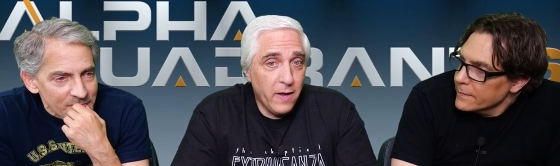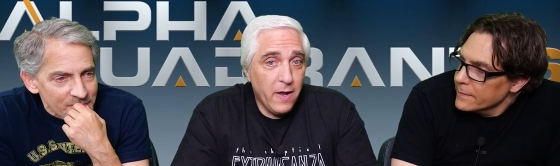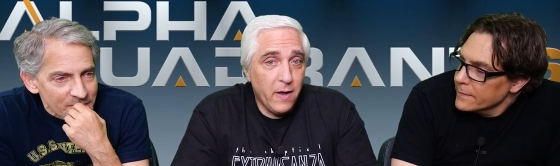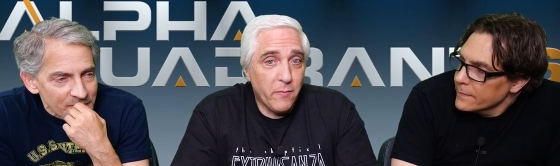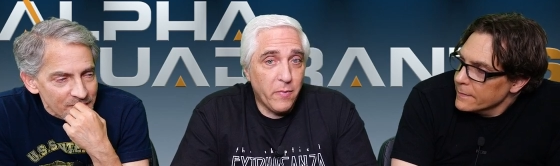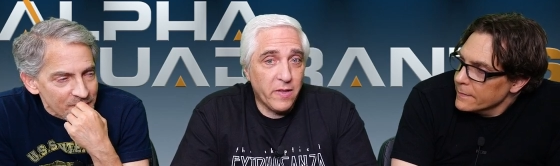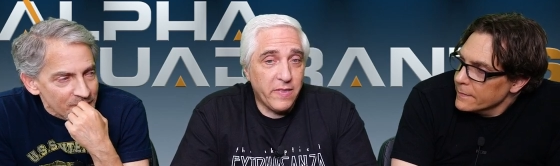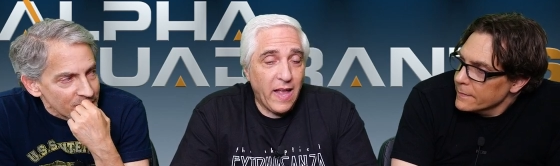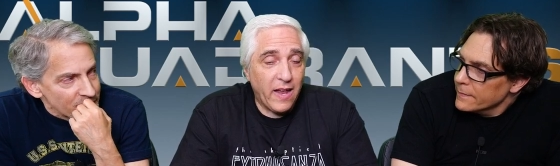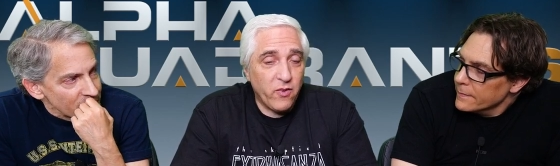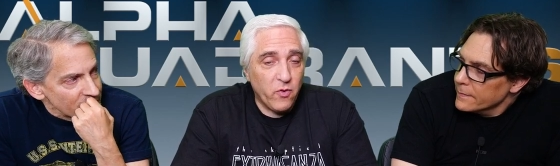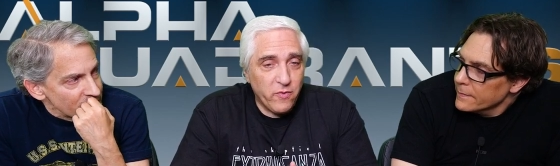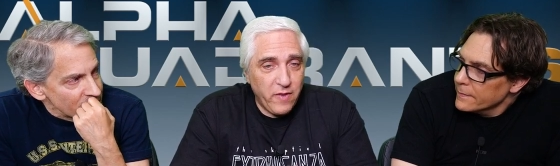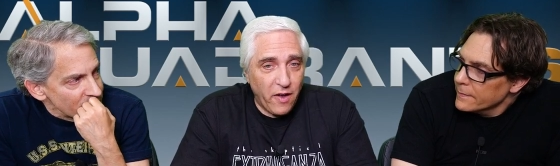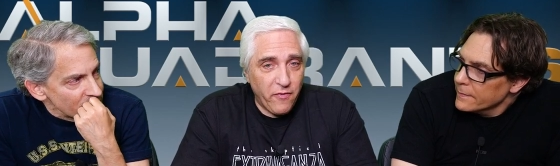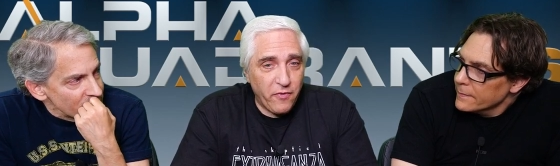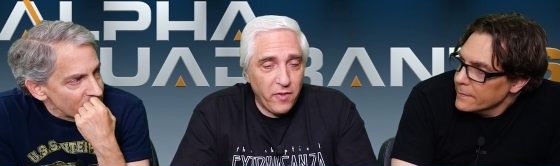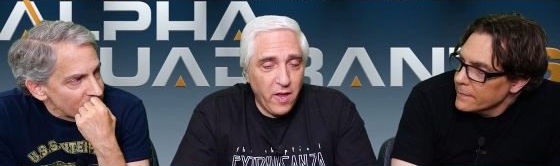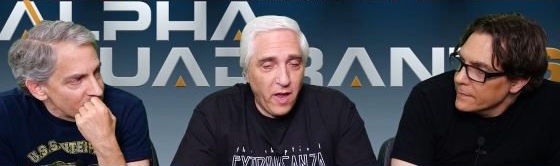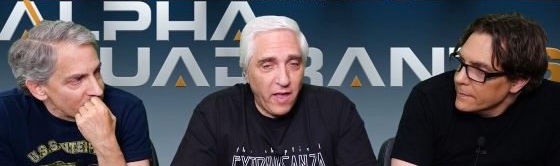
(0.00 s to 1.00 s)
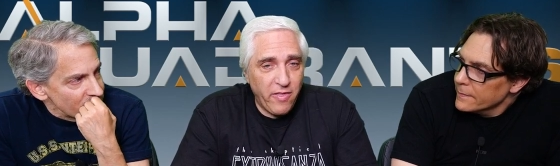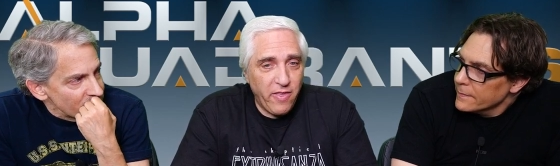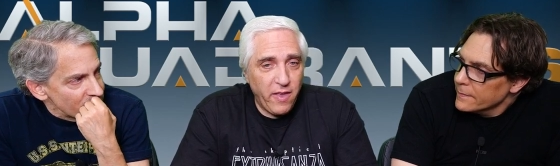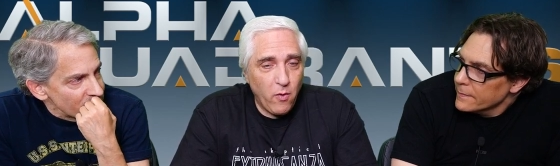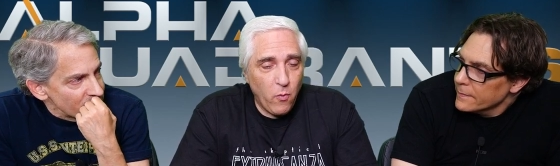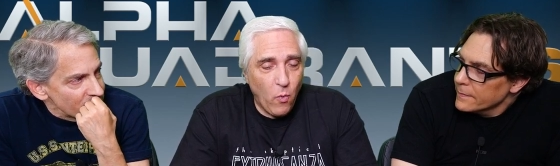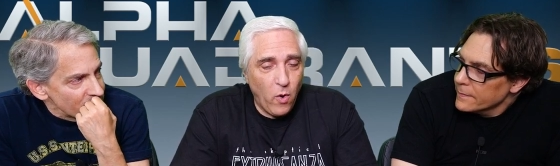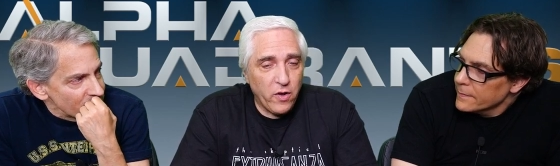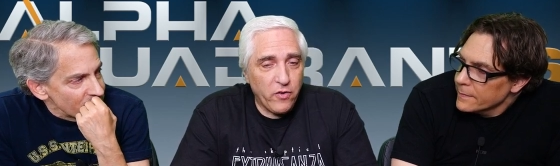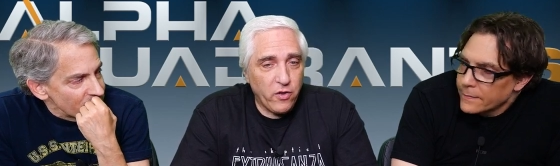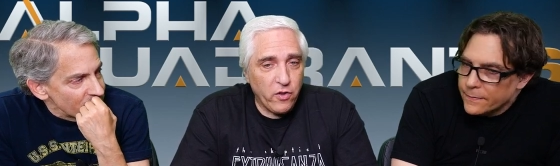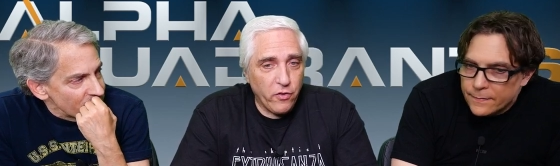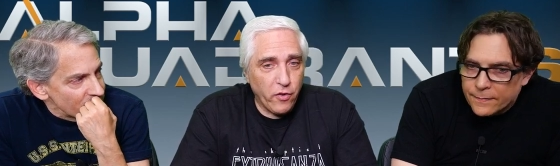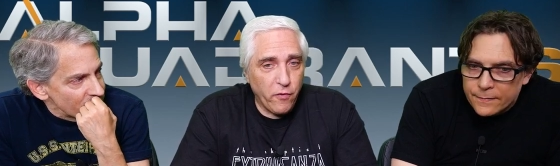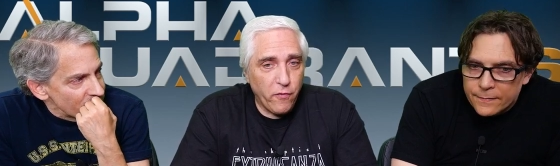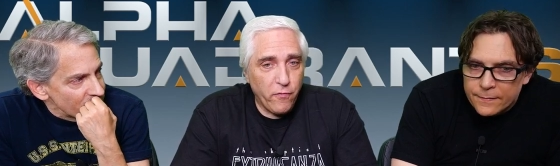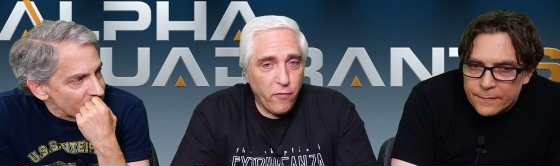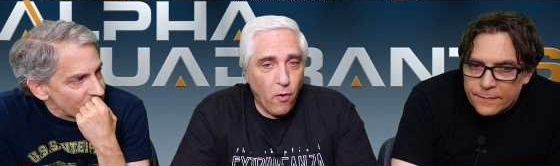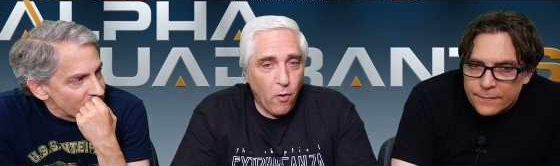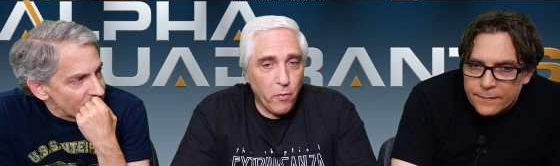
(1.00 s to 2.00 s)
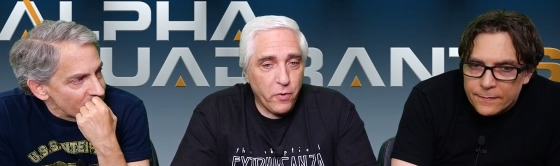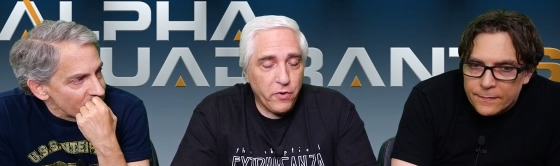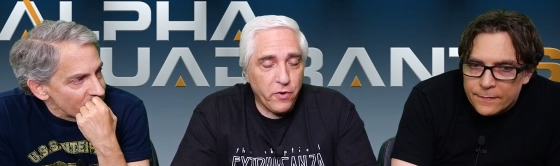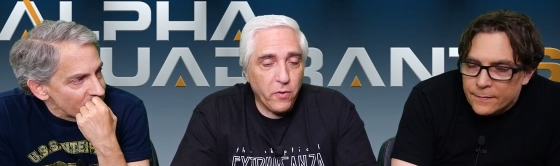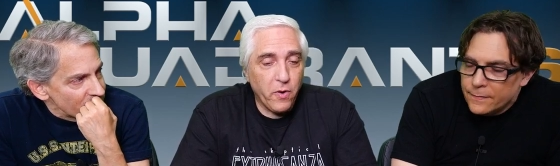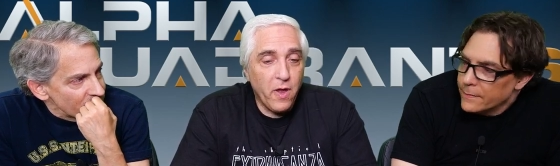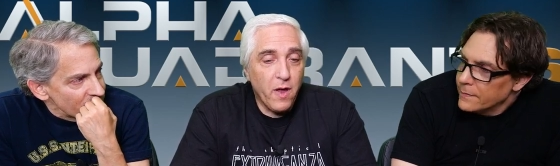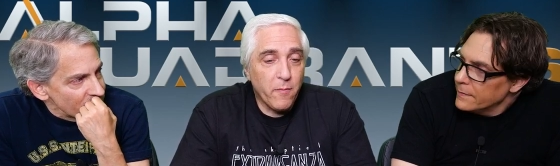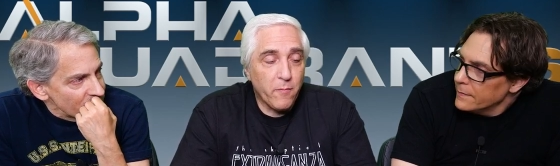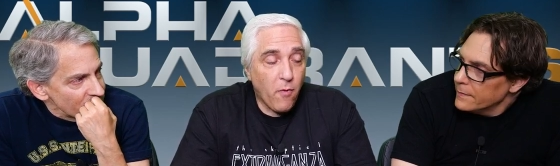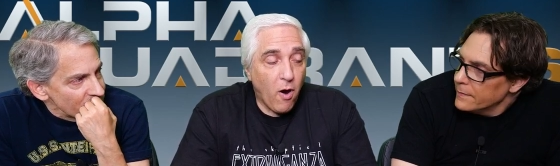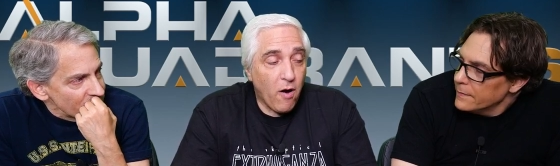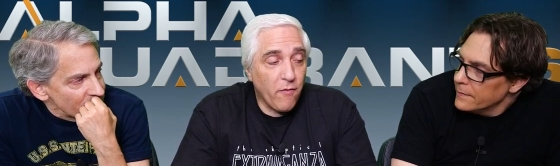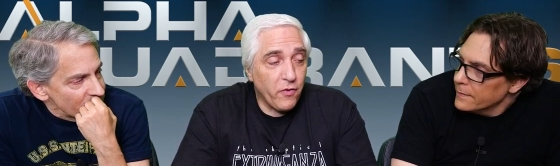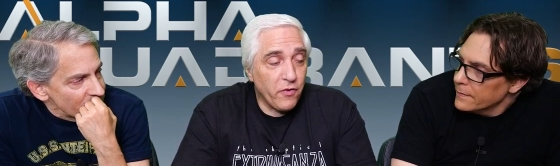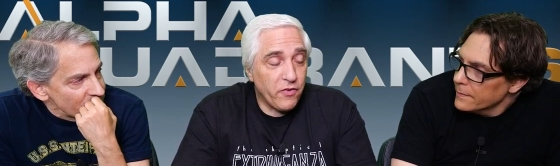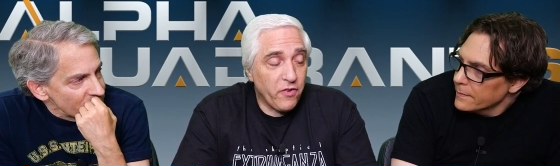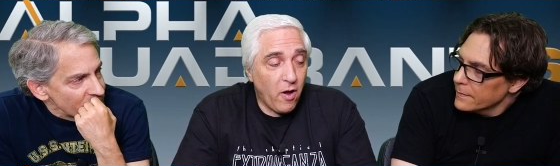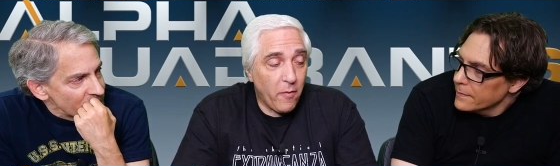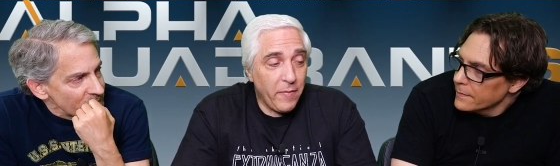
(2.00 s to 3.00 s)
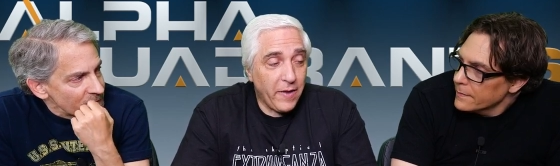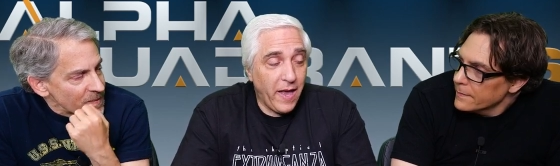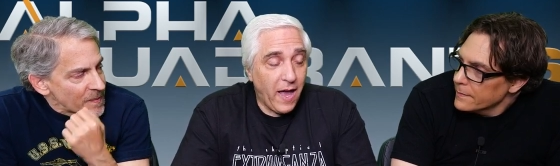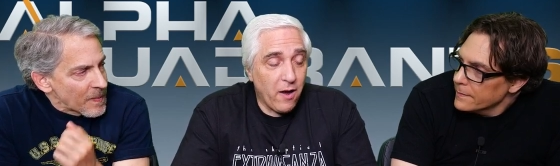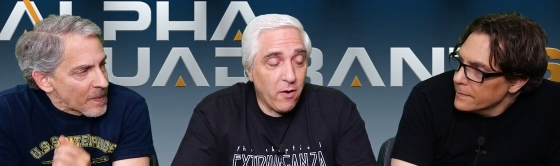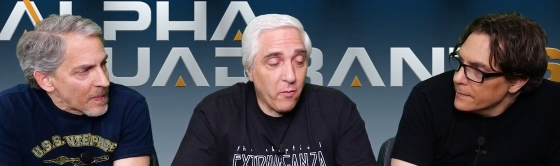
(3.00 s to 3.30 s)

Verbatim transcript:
Speaker 1: But that's definitely, I think, one to look forward to. Marvel's coming out